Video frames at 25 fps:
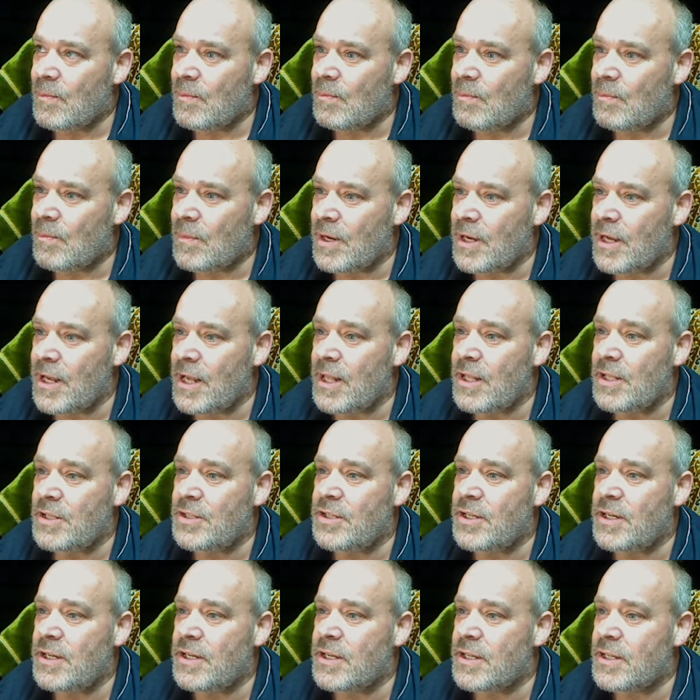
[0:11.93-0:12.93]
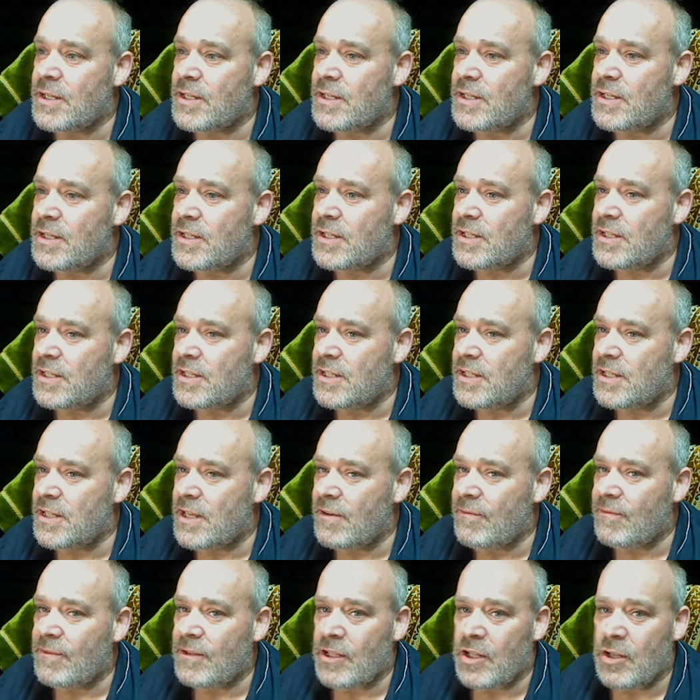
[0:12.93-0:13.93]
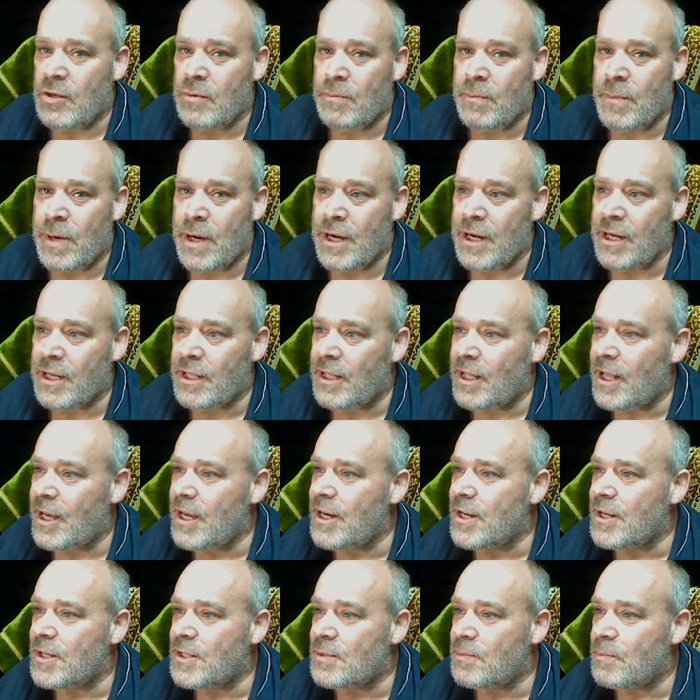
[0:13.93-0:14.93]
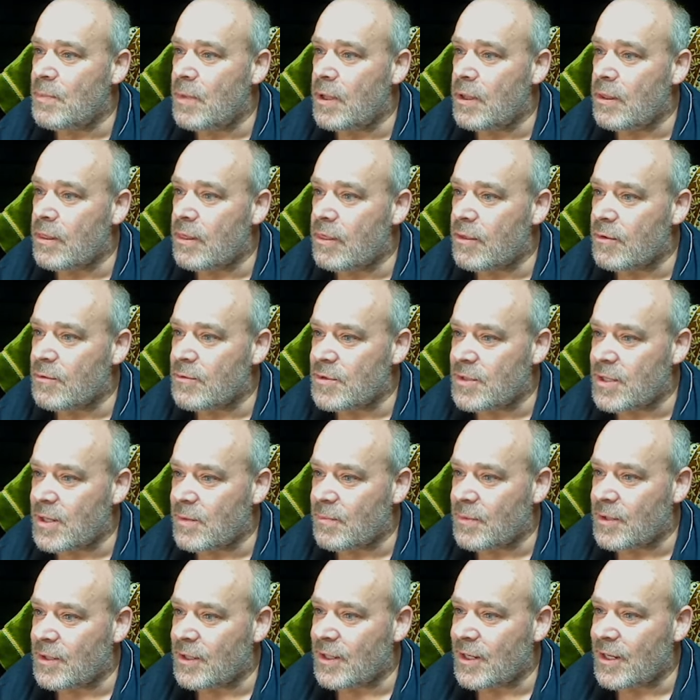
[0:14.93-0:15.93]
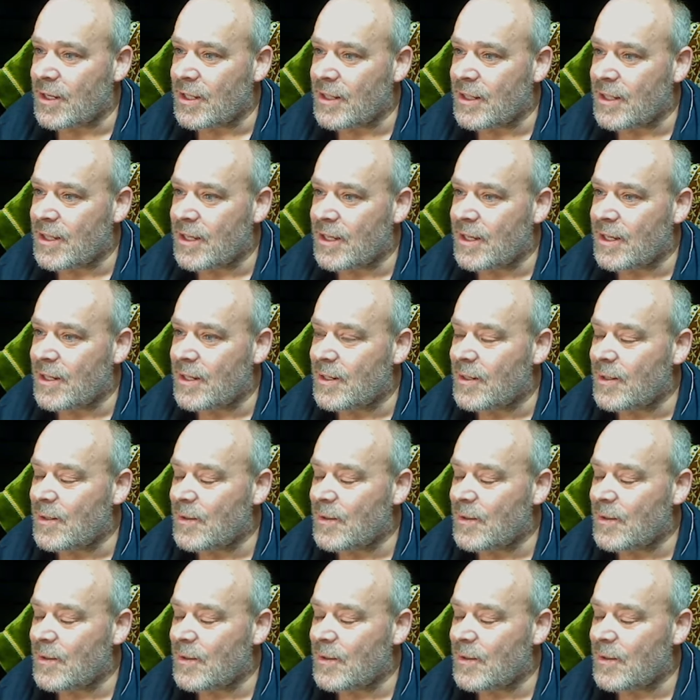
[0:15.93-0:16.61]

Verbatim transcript: myalgic encephalomyelitis month or something like that.